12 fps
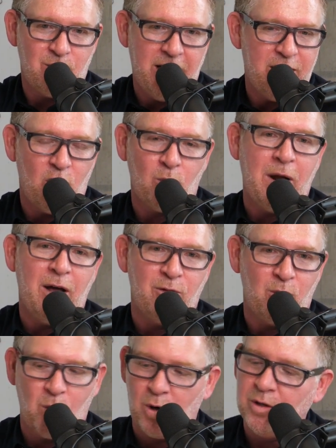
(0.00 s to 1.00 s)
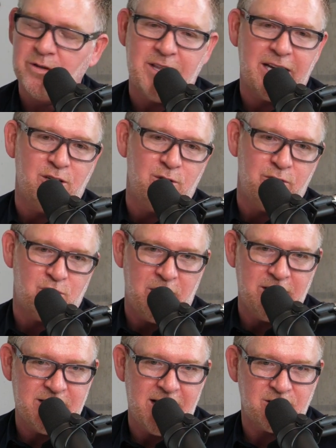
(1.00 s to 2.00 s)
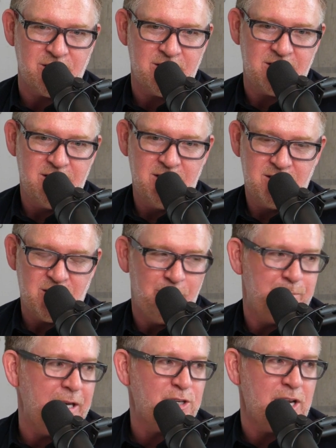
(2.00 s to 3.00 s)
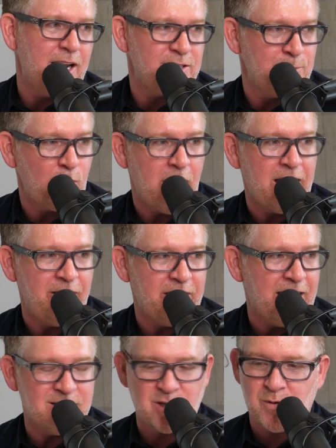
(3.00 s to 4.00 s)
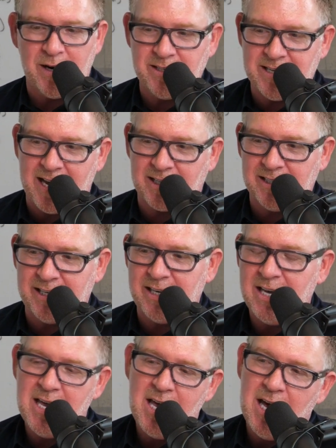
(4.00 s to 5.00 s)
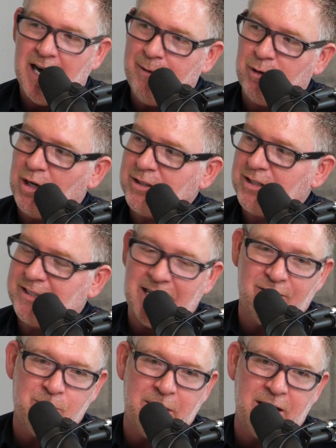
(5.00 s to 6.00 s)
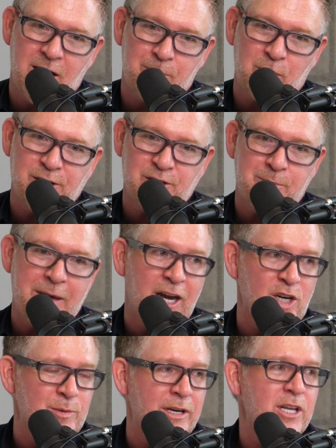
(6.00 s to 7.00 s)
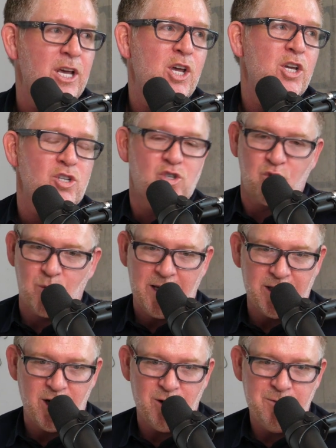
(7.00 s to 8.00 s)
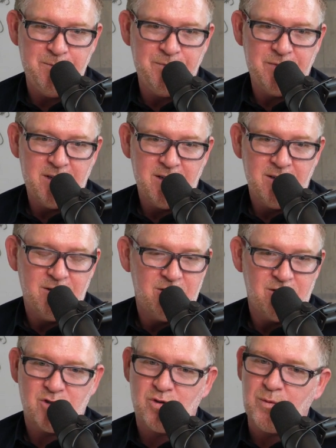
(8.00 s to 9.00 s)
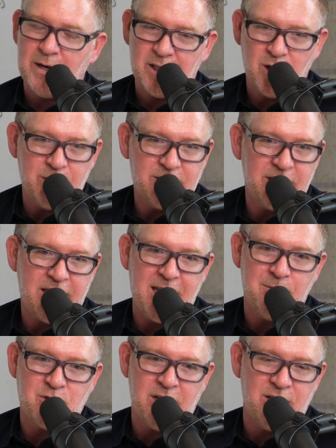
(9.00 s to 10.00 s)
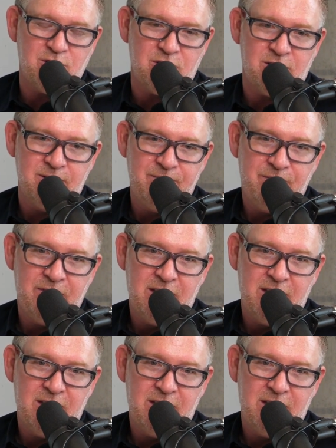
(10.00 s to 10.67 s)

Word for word: right, around the world that can do the transactions. So big shout out to Brian and the guys at Transactly. I would also say to everybody on project management, Trello. Trello is a game changer.